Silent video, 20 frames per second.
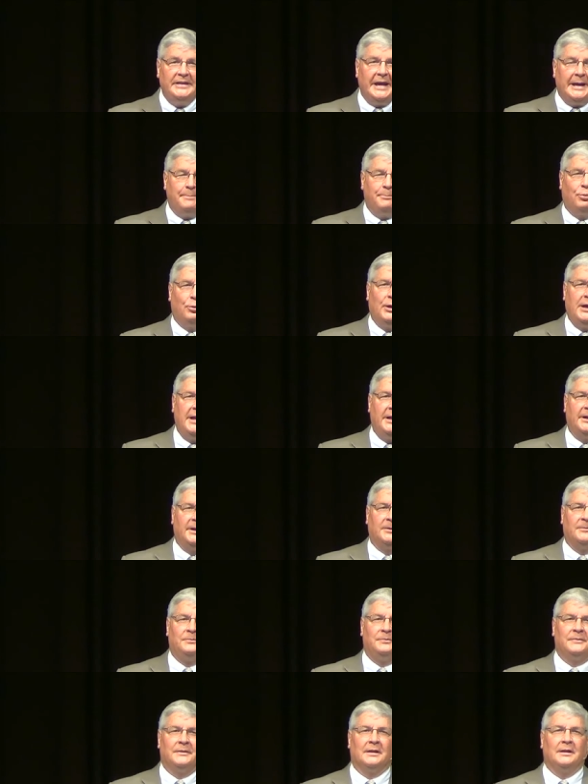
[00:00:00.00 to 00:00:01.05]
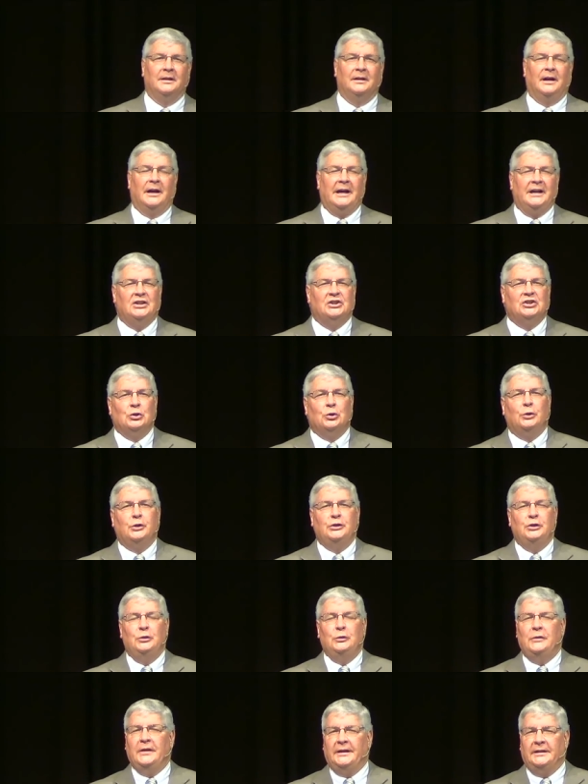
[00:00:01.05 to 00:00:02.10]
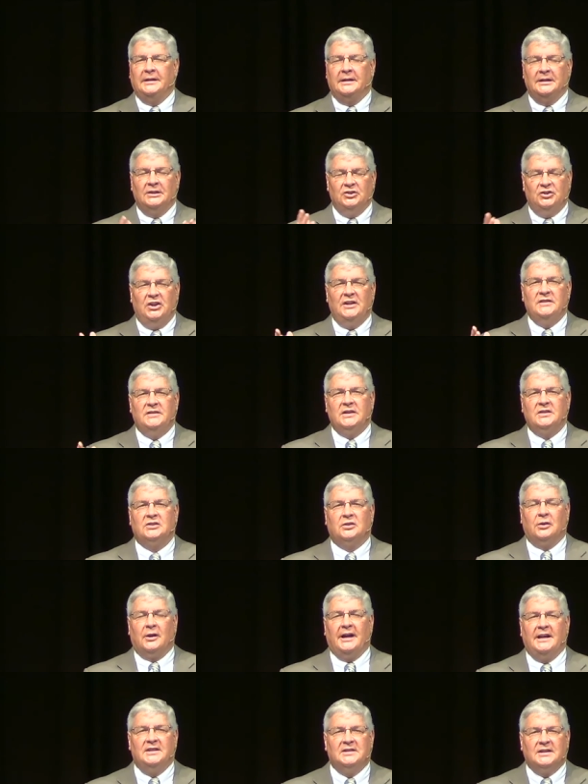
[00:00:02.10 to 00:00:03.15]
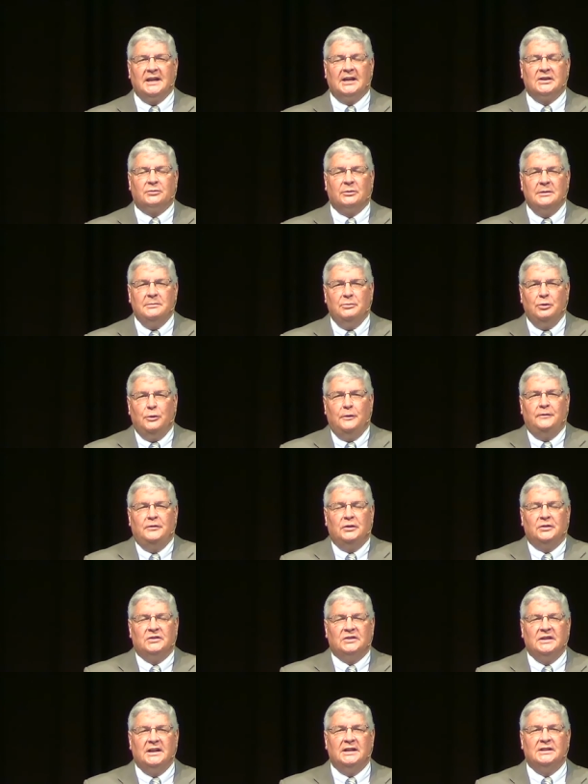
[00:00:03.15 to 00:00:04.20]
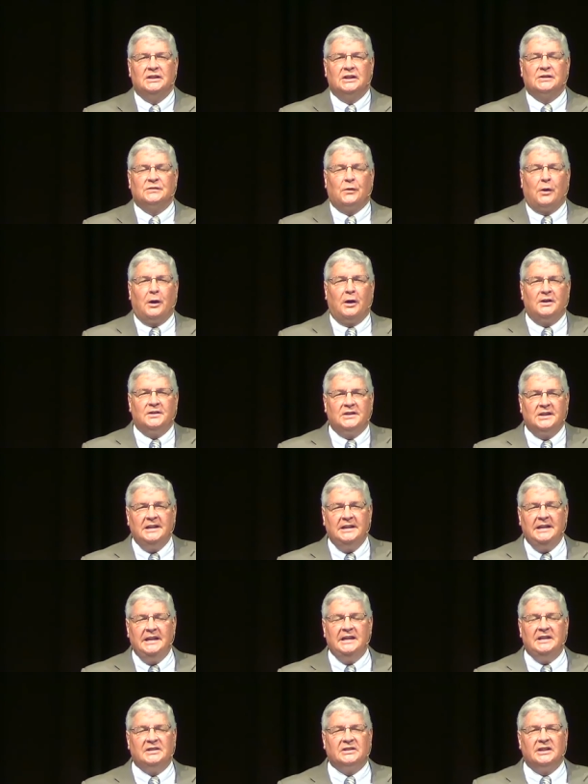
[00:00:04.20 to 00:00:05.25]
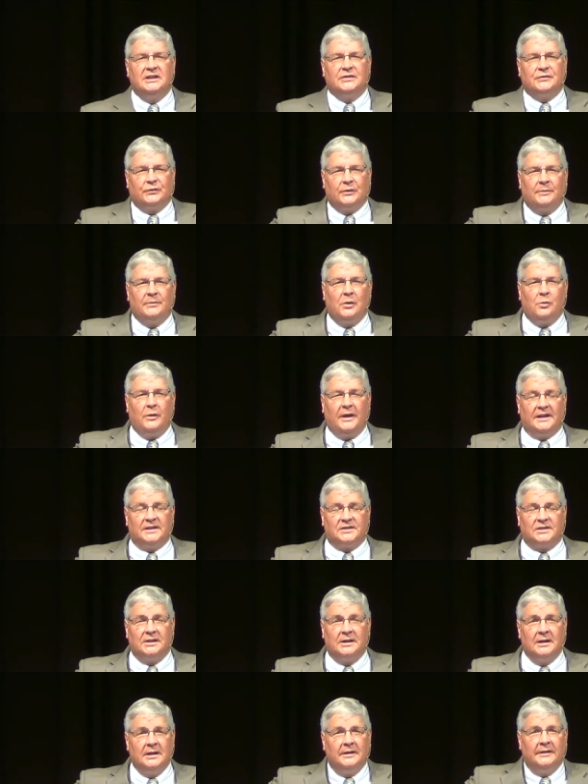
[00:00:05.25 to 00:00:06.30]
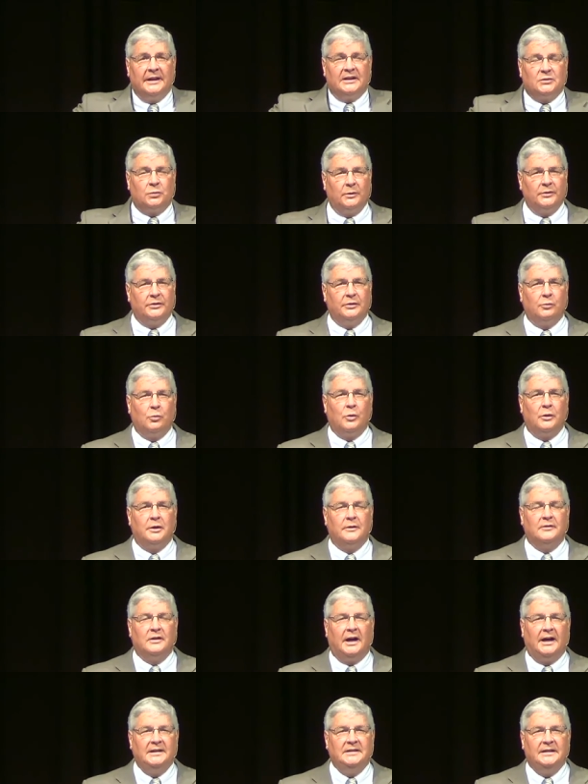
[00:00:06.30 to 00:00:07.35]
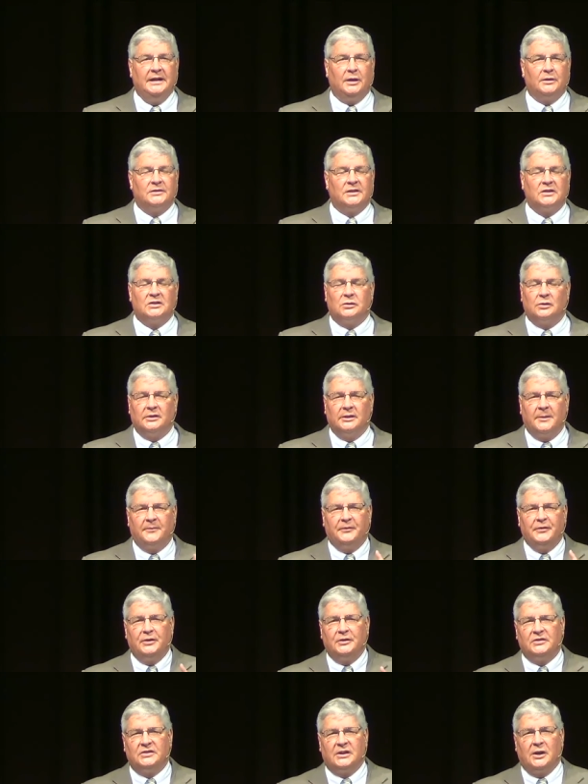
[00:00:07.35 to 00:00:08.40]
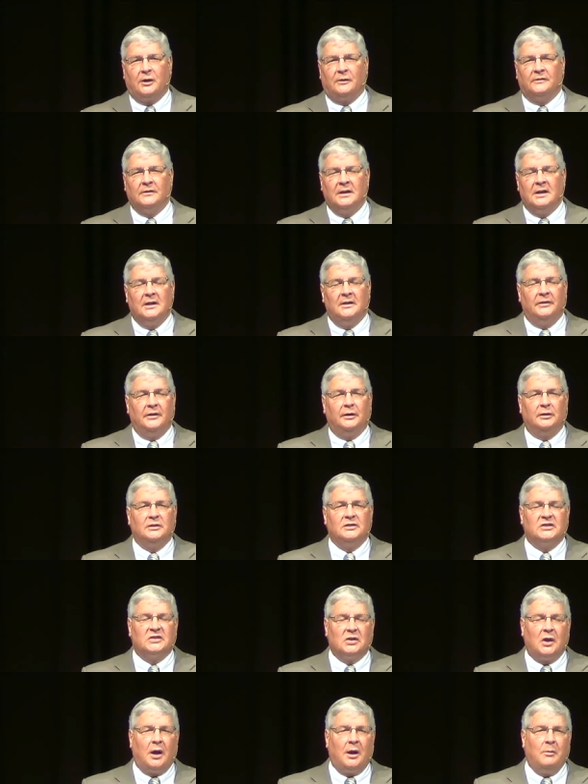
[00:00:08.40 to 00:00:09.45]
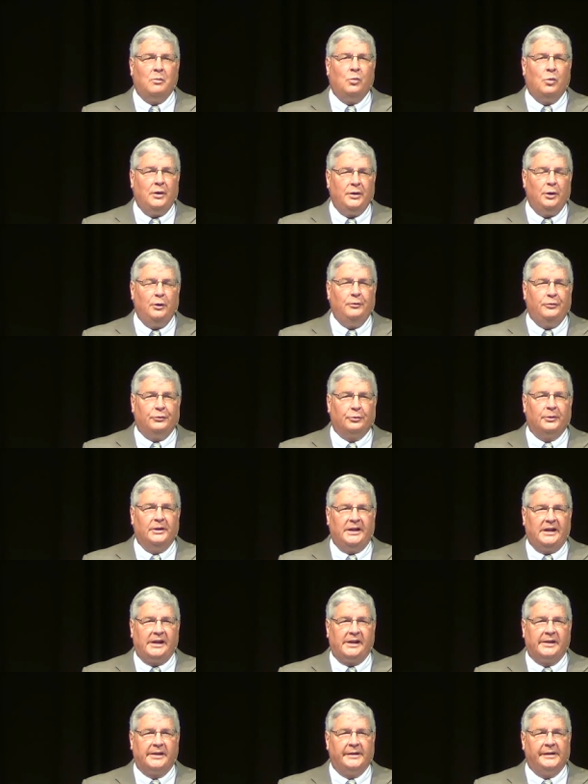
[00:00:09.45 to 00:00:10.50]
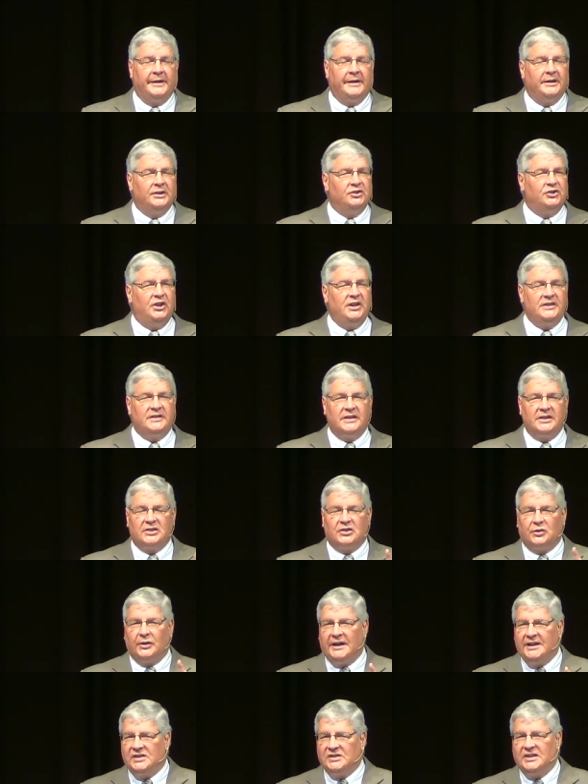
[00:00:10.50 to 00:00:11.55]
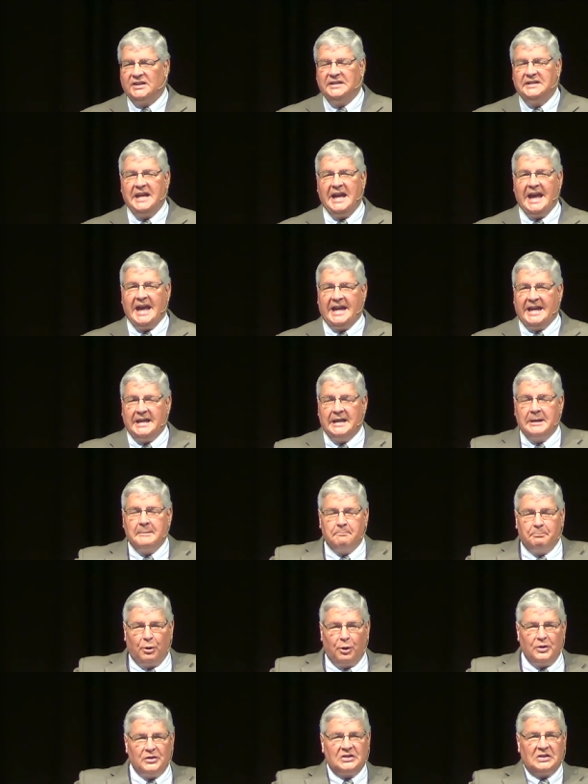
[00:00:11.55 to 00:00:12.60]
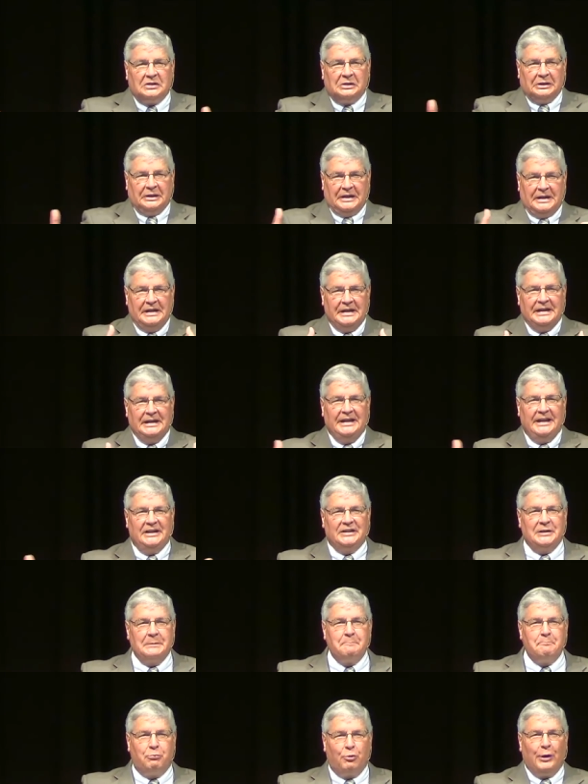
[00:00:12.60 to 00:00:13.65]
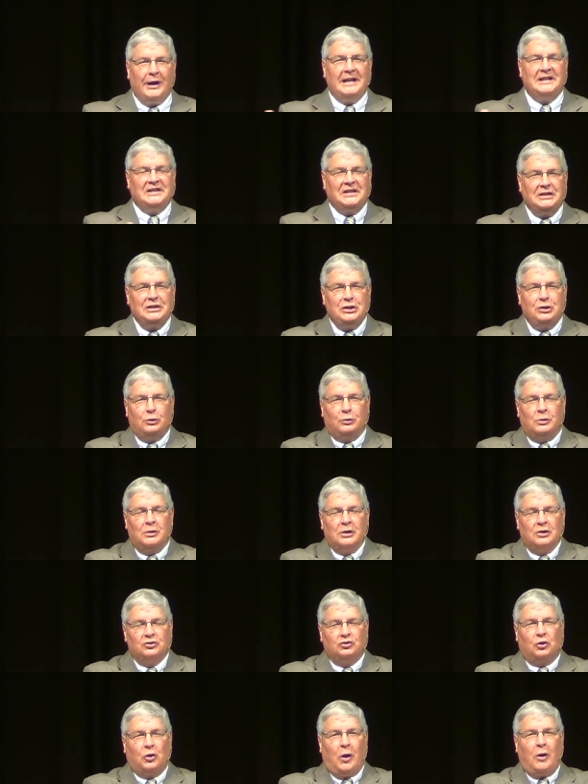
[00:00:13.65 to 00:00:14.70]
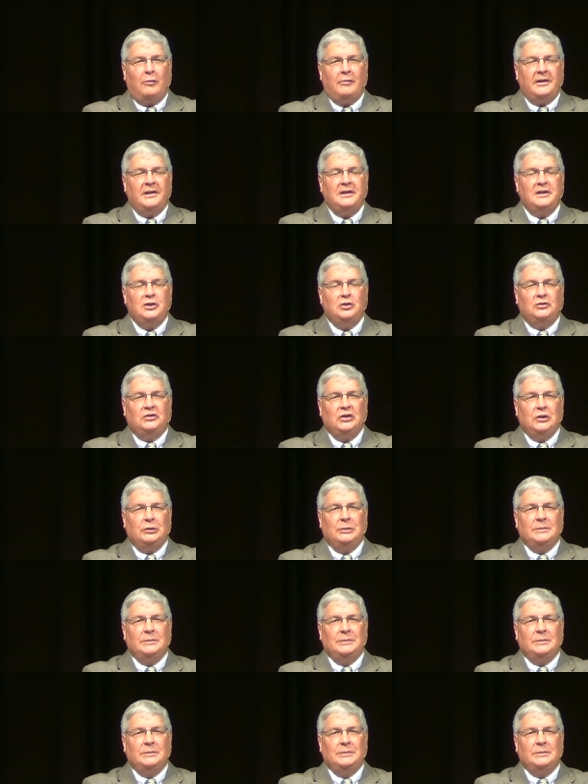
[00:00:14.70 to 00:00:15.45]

that prayer, I assure you that Jesus Christ has removed your sins as far as the east is from the west. That's what the Word of God tells us. Look it up for yourself. There in Psalm one oh three, Jesus Christ today personally is embracing you, drawing you to